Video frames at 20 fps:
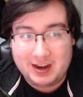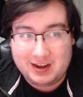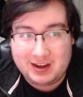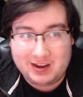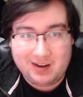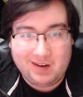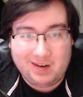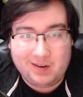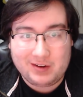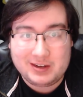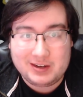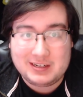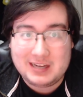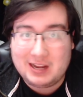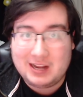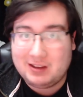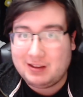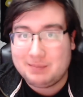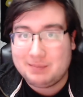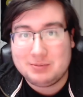I can already
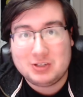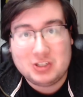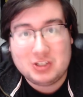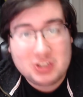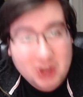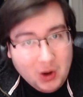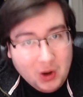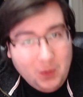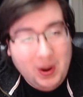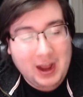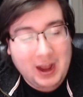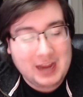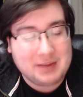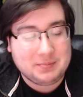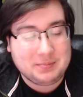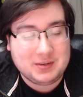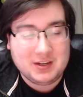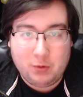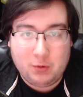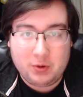tell I'm so
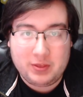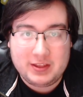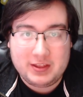hyped for